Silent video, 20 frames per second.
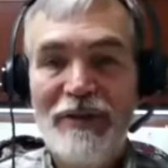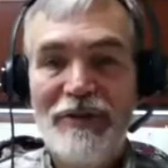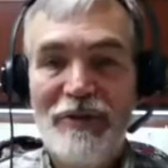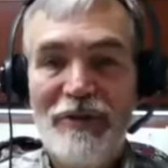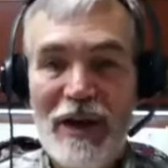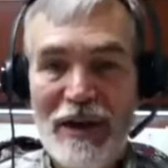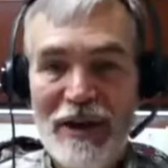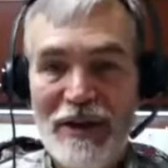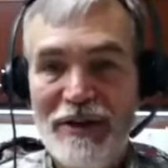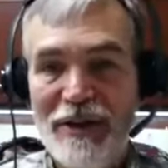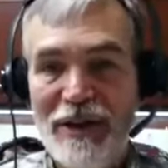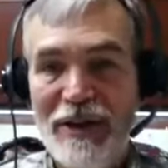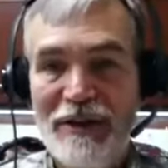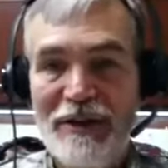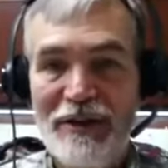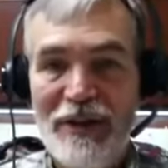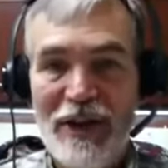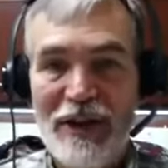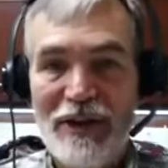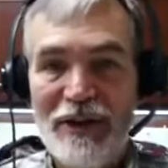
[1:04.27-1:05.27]

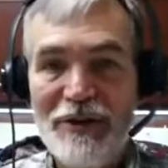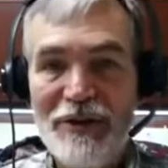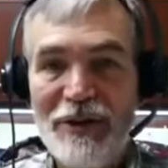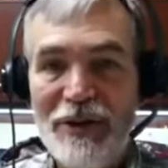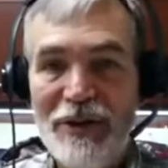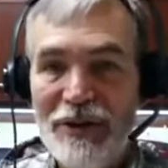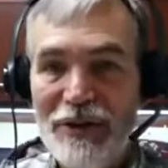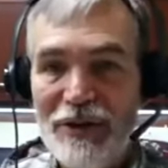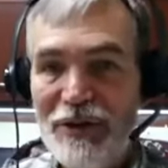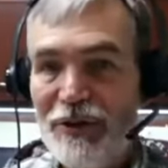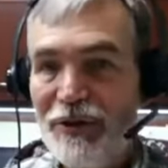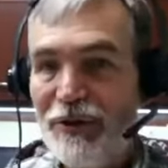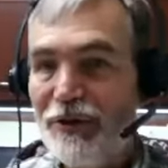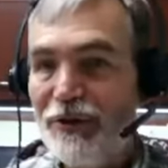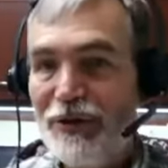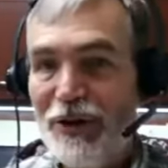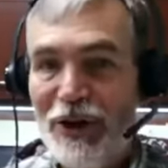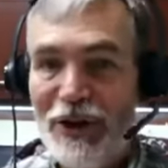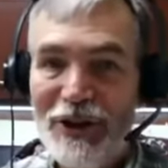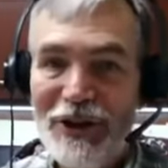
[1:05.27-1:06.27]
strategies that you can do
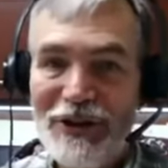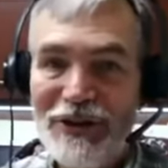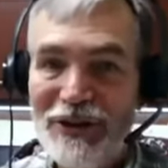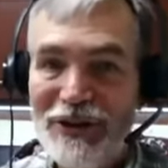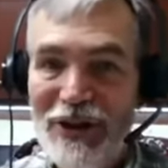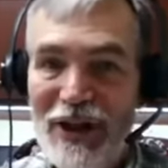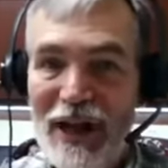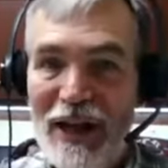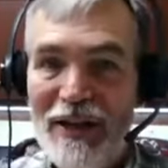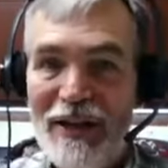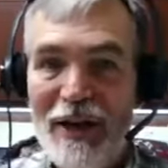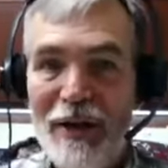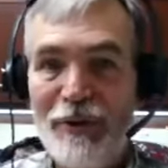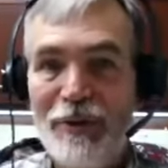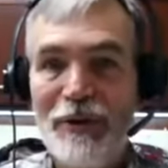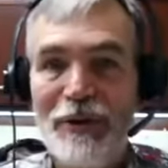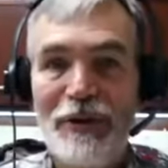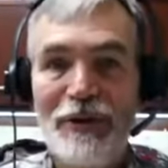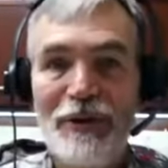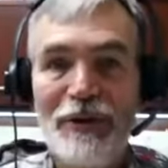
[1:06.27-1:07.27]
starting today that
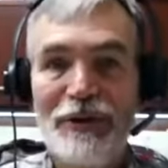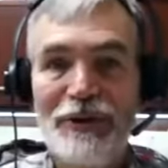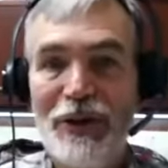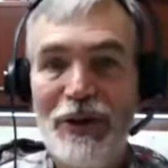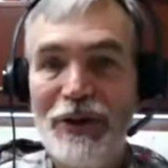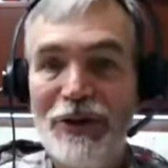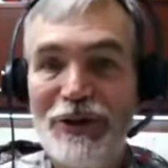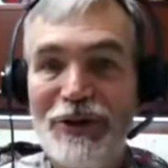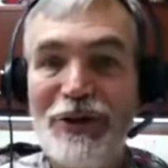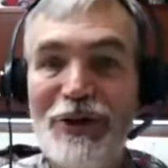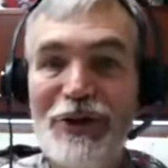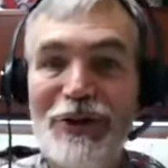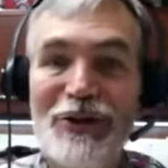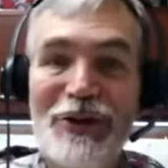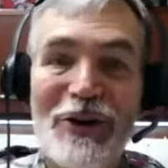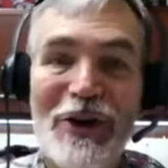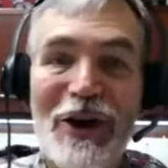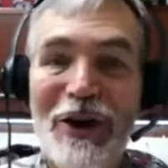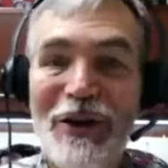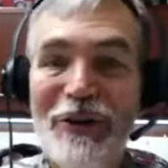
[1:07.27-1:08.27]
will start to turn
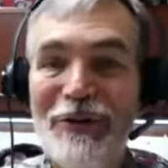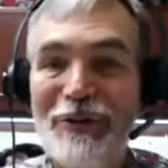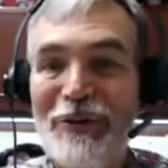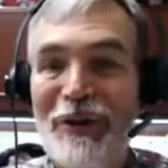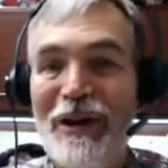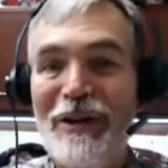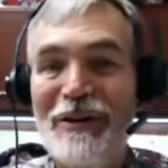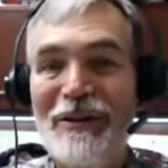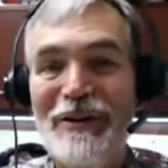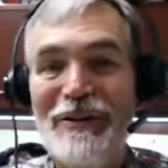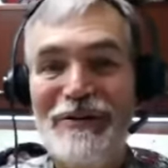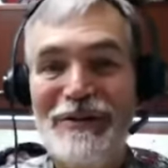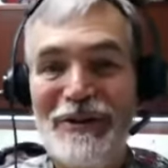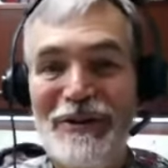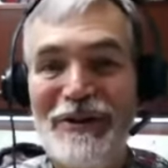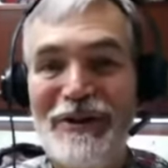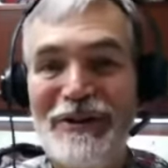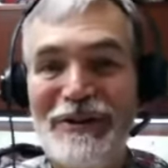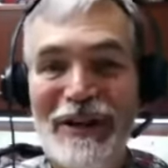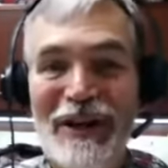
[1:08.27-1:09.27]
your health around if
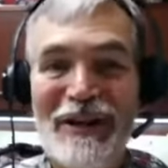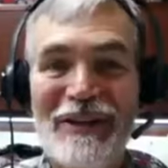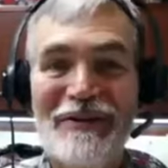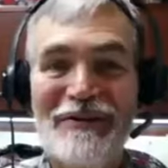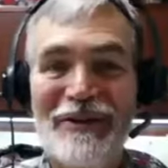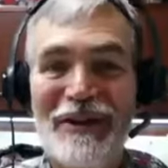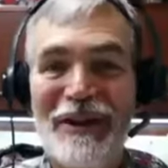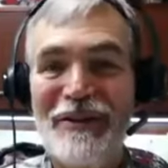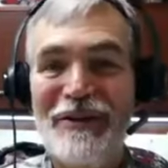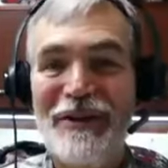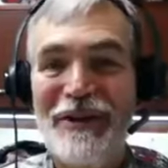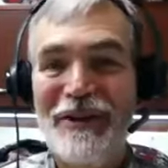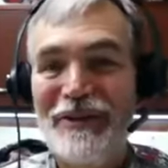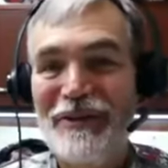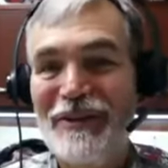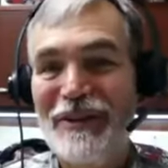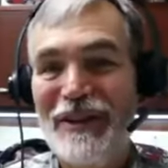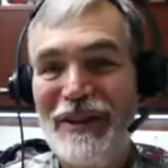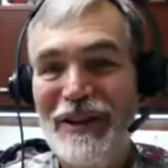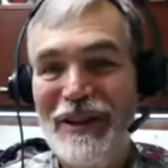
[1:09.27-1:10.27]
you decide to follow
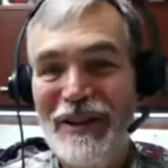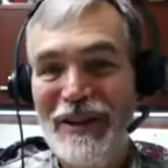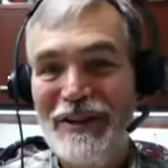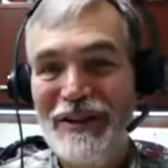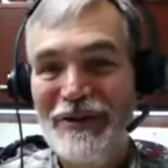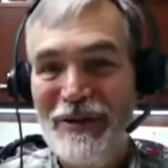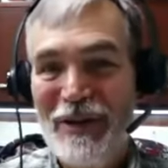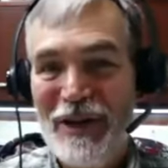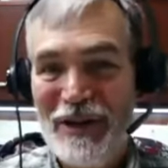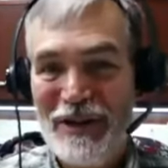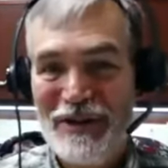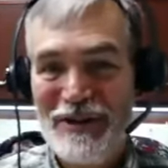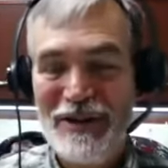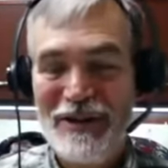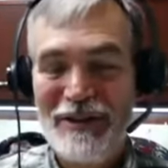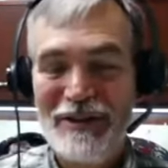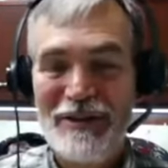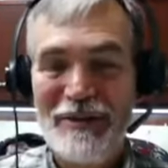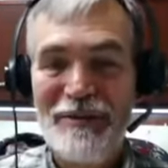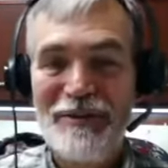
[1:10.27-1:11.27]
these
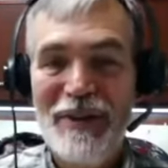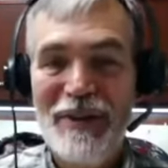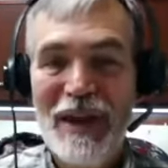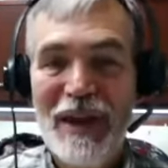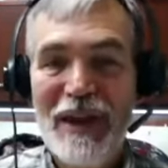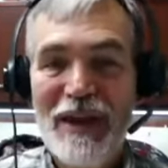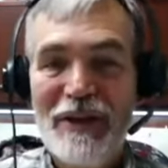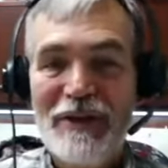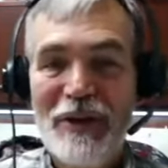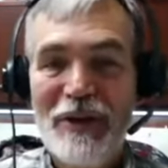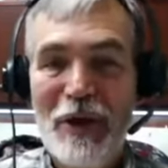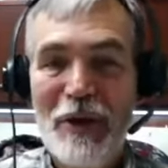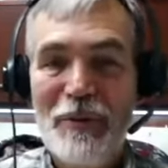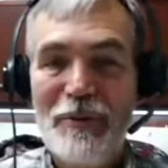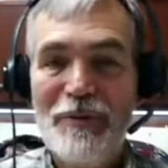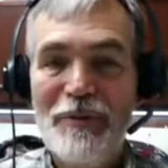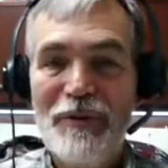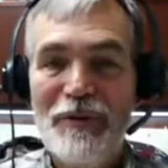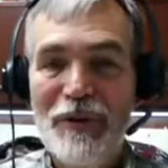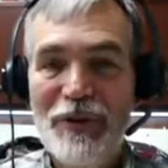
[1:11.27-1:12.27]
strategies. So
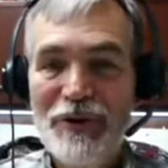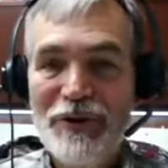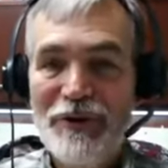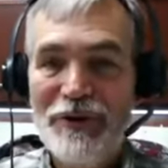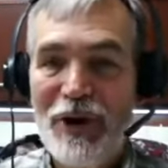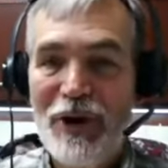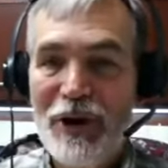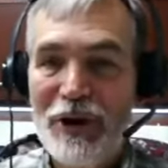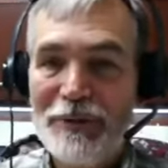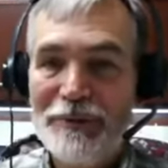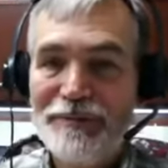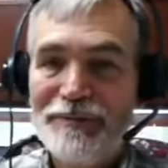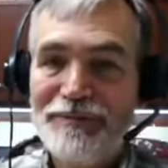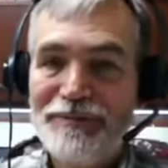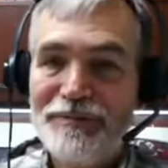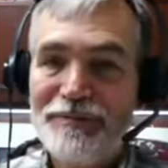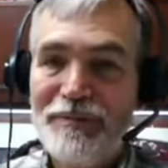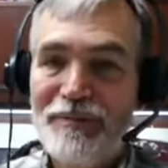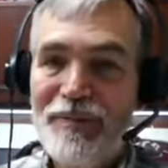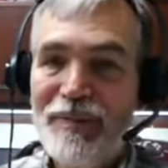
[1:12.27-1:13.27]
first of all,
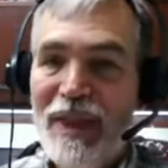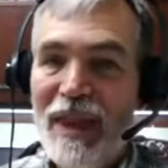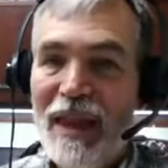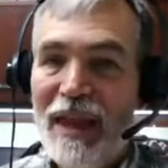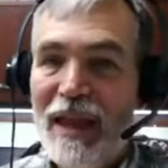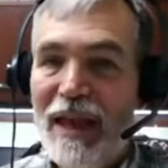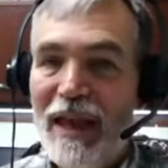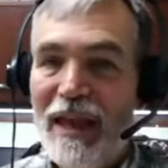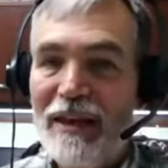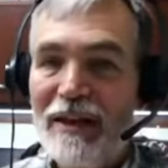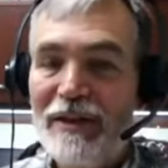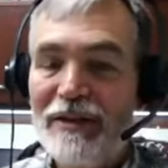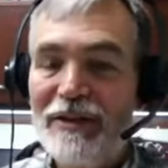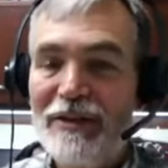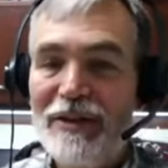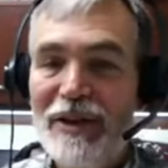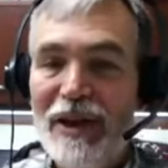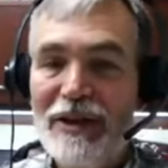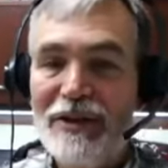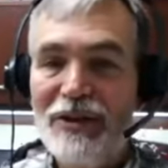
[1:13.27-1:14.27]
in
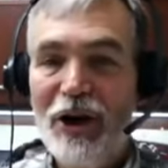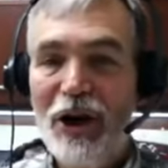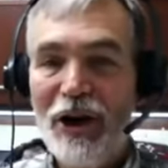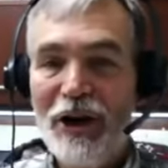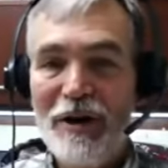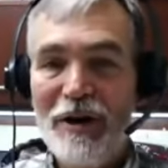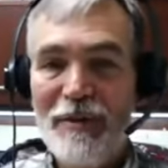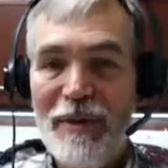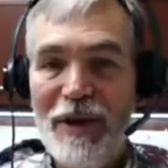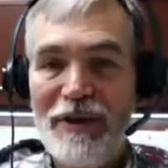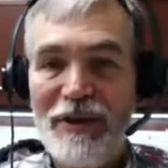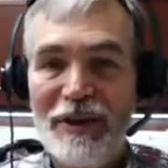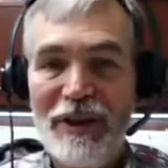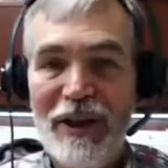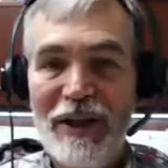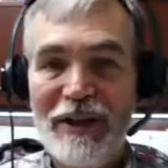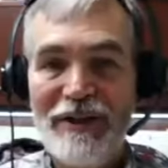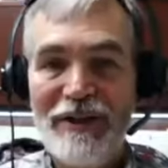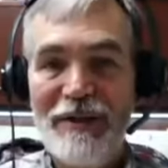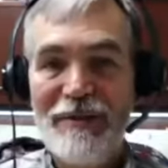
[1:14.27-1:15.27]
talking about the
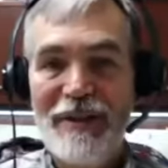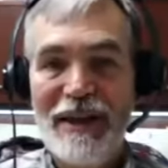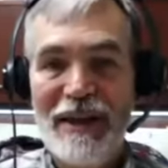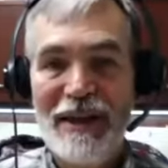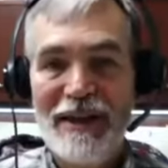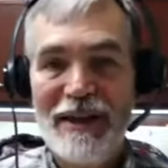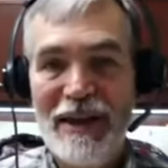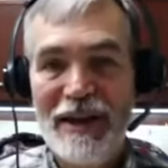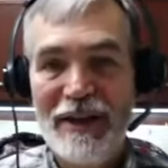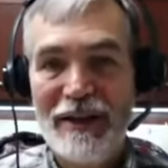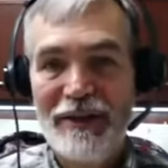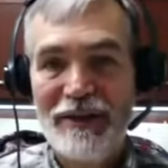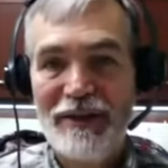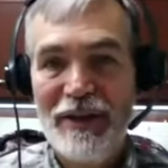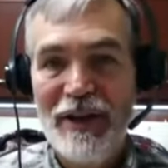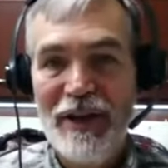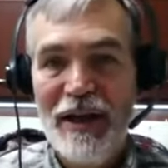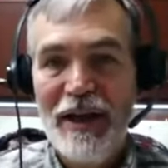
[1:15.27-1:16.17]
glycemic index,